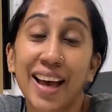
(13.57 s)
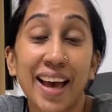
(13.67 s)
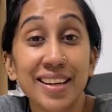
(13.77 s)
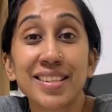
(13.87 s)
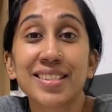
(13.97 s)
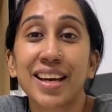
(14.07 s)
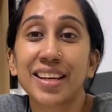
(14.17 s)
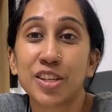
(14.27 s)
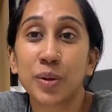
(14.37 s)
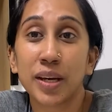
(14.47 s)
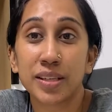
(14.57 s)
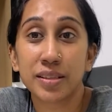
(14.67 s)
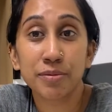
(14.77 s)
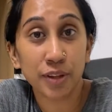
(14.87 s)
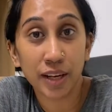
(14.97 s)
and a design
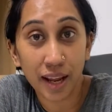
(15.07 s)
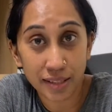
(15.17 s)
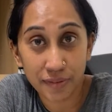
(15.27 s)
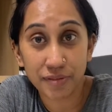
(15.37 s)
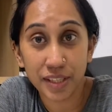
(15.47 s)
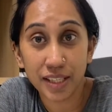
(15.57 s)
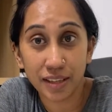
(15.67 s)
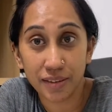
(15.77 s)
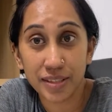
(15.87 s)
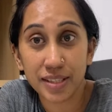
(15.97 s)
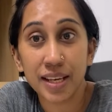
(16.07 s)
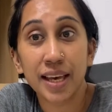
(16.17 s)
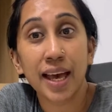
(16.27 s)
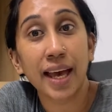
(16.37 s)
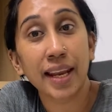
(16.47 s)
educator for the last 15 years
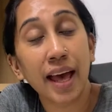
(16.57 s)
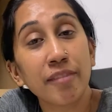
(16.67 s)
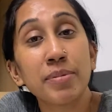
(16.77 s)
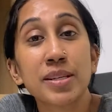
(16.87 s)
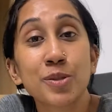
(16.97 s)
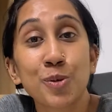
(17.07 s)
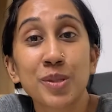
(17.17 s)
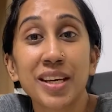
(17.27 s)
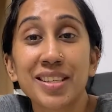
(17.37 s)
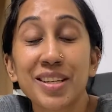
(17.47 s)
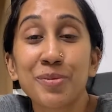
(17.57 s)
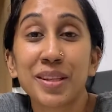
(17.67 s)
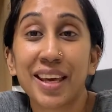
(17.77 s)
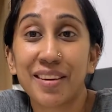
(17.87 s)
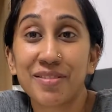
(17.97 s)
and have been associated
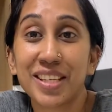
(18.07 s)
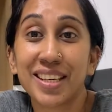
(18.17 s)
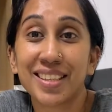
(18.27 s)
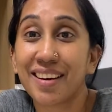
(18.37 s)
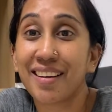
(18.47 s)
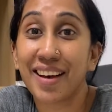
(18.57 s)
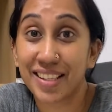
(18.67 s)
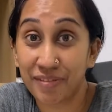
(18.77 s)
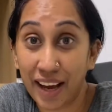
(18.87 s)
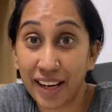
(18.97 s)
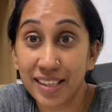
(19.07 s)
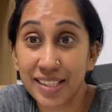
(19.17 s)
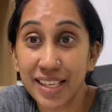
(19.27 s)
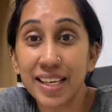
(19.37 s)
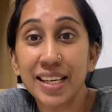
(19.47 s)
with AFD India as
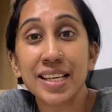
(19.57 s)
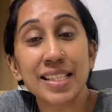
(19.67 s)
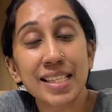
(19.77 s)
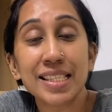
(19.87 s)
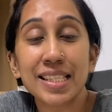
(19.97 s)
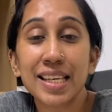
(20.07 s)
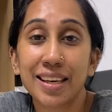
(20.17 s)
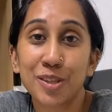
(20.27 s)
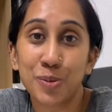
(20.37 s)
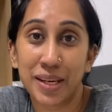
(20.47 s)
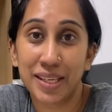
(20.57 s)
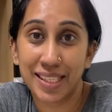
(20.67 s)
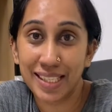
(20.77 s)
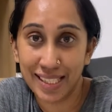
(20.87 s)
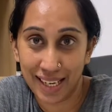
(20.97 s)
faculty since the year
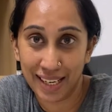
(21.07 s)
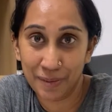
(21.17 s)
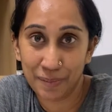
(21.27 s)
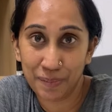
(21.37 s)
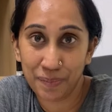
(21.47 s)
2010.